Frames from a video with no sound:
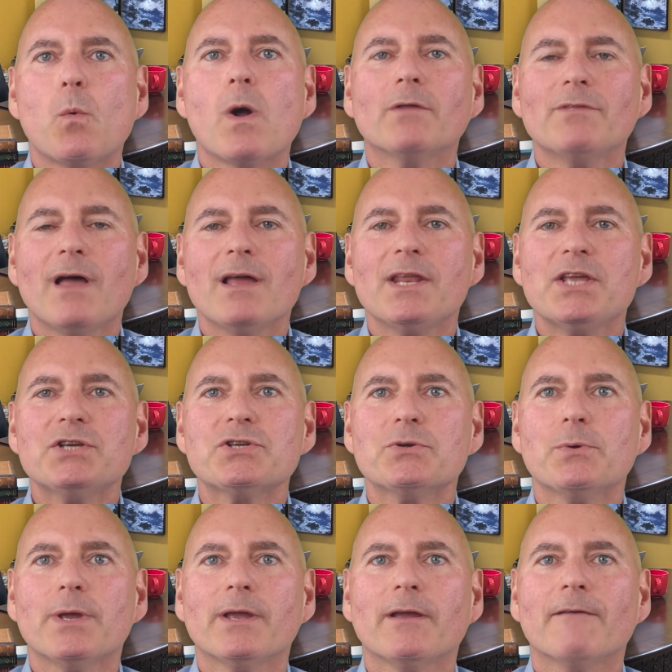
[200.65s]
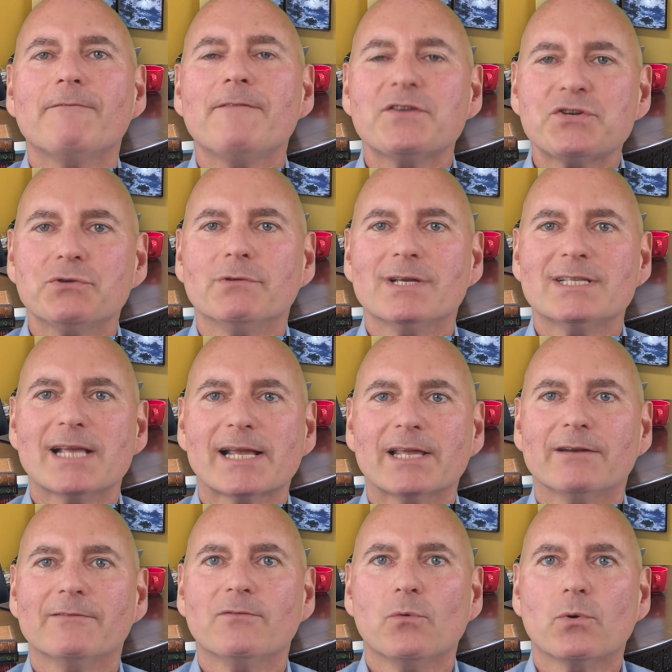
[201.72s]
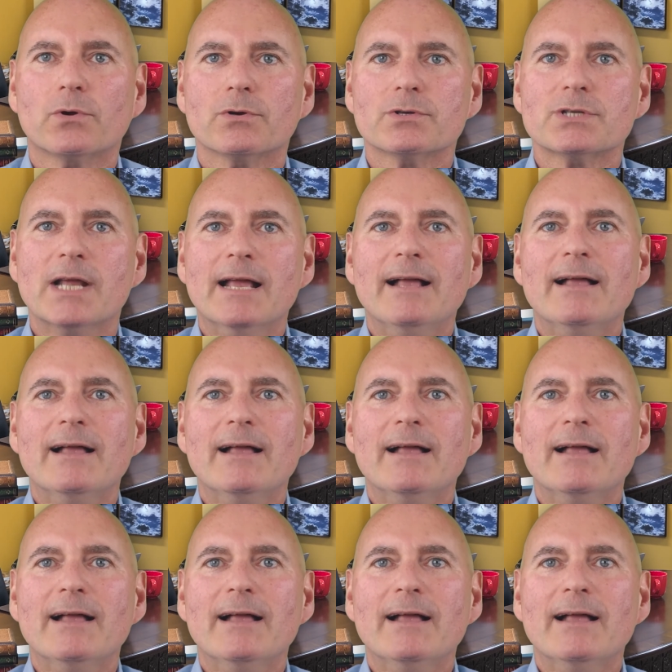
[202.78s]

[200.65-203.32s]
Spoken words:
while not issuing official executive orders,